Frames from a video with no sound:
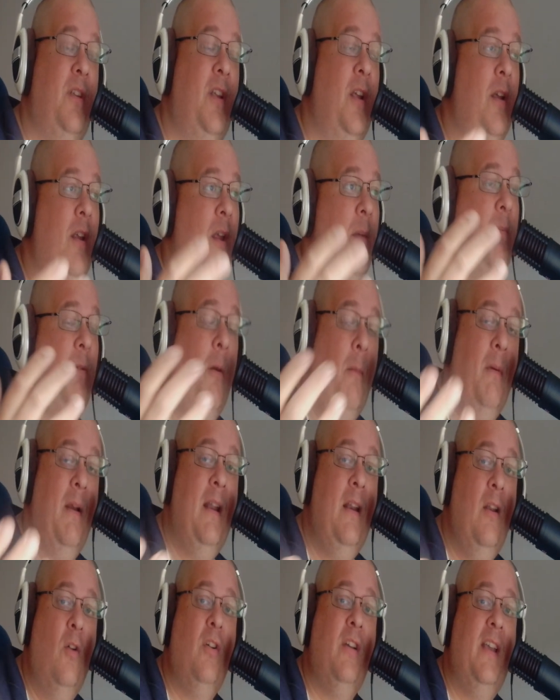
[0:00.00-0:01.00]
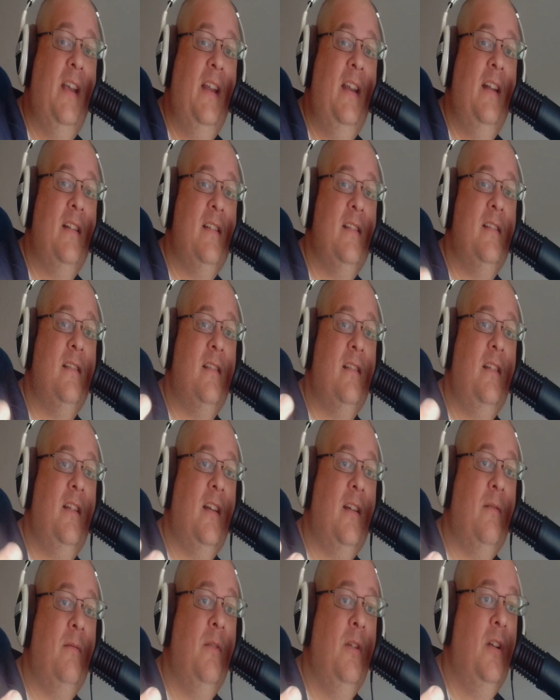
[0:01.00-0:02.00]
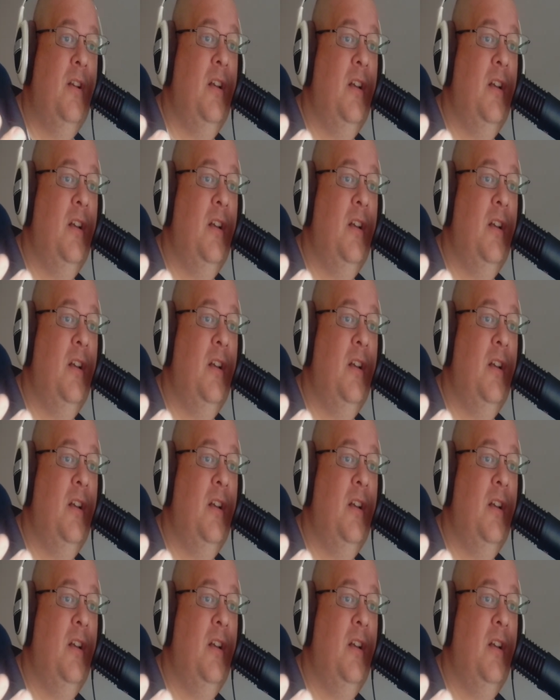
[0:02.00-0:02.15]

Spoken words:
You're probably looking at, you know,